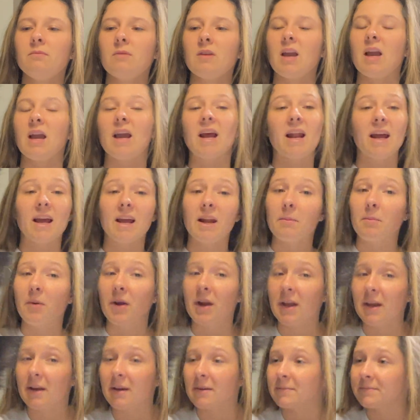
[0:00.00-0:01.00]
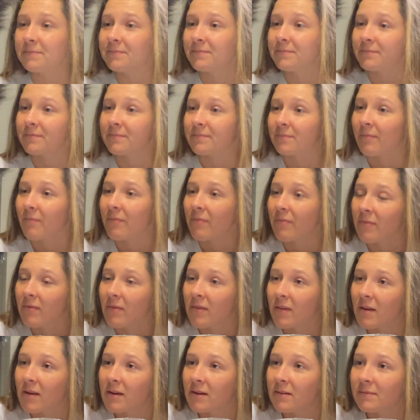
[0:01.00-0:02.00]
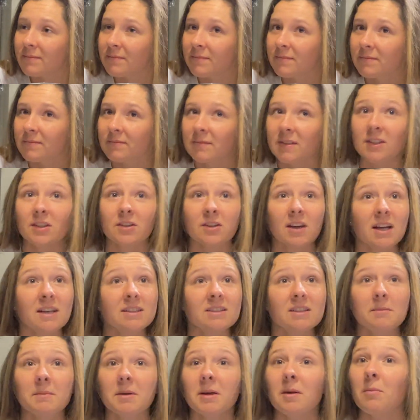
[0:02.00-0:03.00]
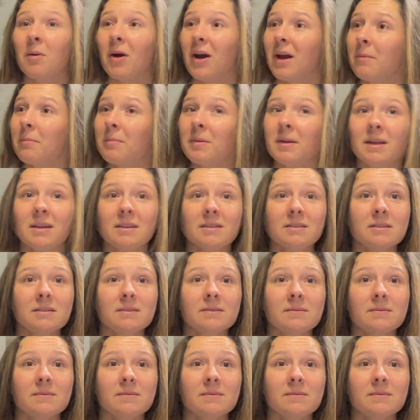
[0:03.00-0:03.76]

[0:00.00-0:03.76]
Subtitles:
Can I get a break? Can you guys give me a break, please?